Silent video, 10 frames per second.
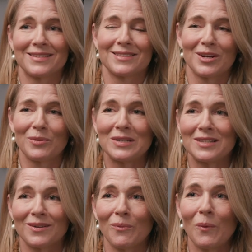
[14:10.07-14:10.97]
Because, you know, we
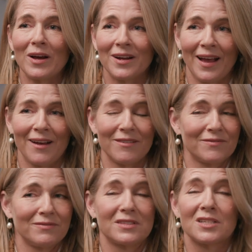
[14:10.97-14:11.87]
didn't want to
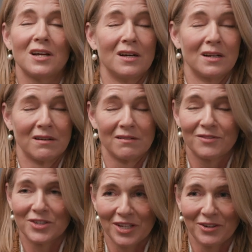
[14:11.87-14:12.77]
have tongue
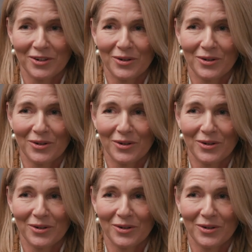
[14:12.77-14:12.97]
for dinner